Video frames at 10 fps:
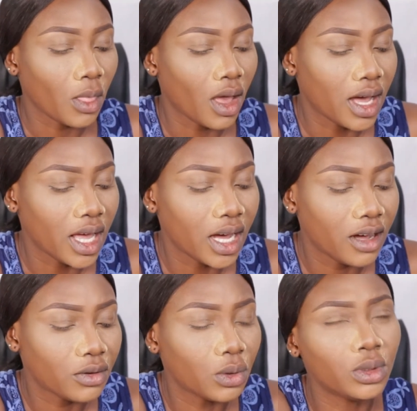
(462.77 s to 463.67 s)
I
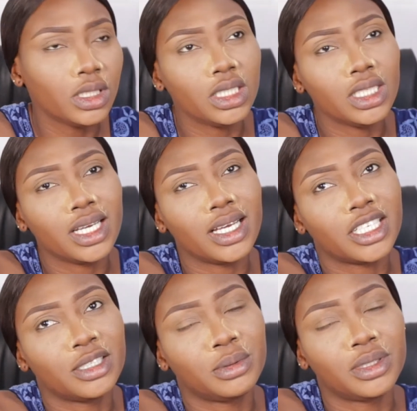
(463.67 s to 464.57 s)
have only
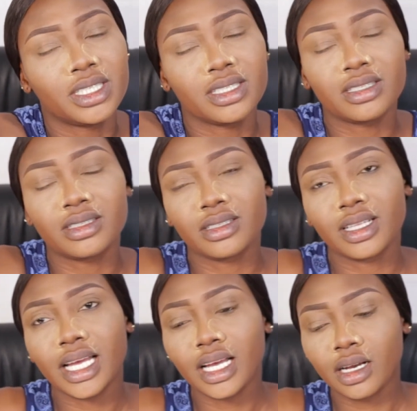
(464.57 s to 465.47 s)
experienced
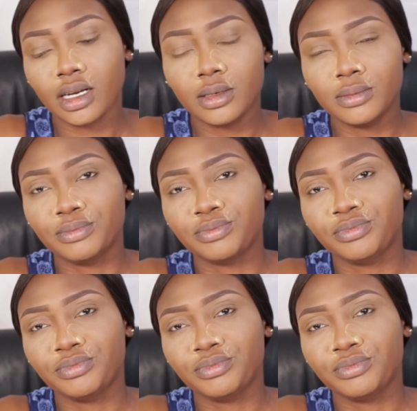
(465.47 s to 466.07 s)
like a